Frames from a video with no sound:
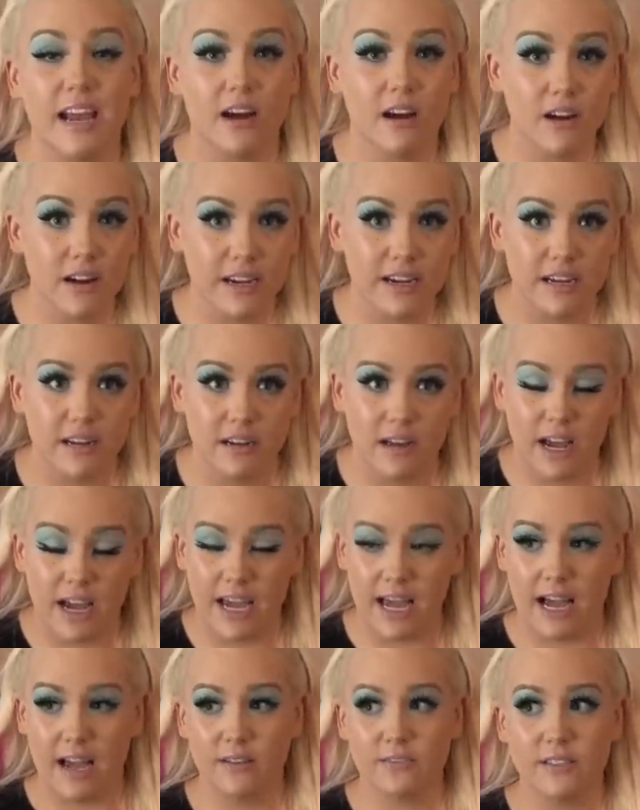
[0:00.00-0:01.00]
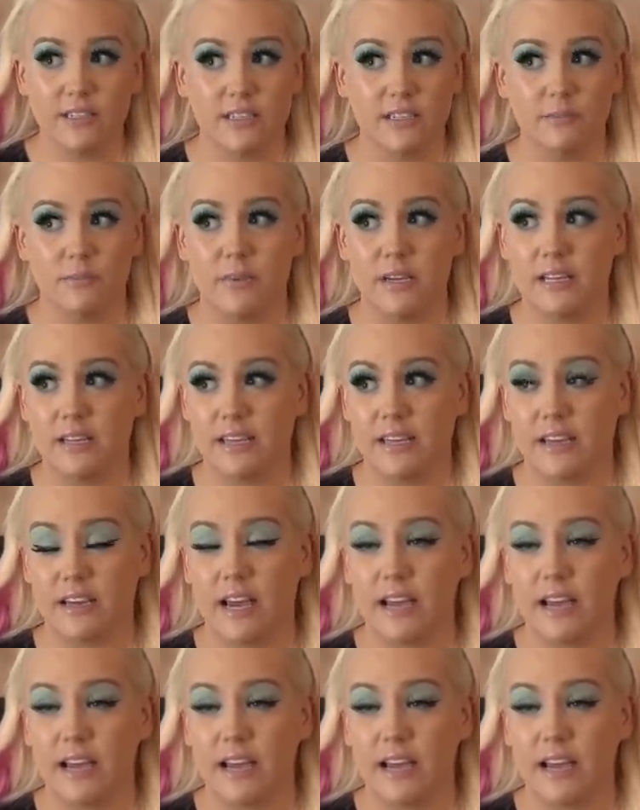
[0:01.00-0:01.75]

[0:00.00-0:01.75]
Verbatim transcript: Aaron, I have to admit, like